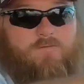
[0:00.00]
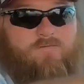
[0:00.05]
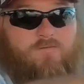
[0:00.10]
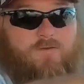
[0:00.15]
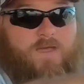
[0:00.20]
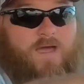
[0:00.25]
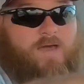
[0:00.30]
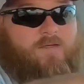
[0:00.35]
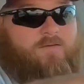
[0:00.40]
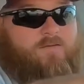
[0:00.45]

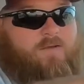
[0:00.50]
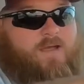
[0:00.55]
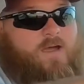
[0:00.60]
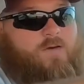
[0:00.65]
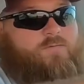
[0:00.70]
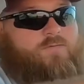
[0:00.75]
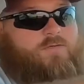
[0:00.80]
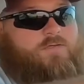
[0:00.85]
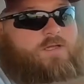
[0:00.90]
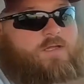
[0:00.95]
tree out of the
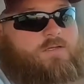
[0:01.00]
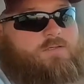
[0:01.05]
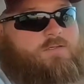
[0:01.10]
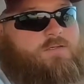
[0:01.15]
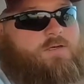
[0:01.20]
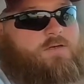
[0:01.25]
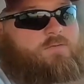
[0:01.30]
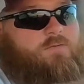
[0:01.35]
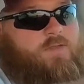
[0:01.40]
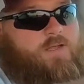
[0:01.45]
ground with a skid
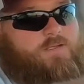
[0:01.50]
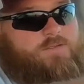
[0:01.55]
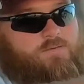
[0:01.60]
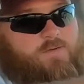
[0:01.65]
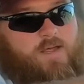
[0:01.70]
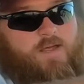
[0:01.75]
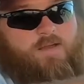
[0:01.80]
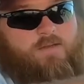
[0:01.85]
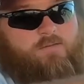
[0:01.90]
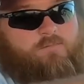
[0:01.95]
steer. Well, that's
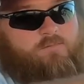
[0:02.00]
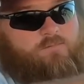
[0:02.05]
right.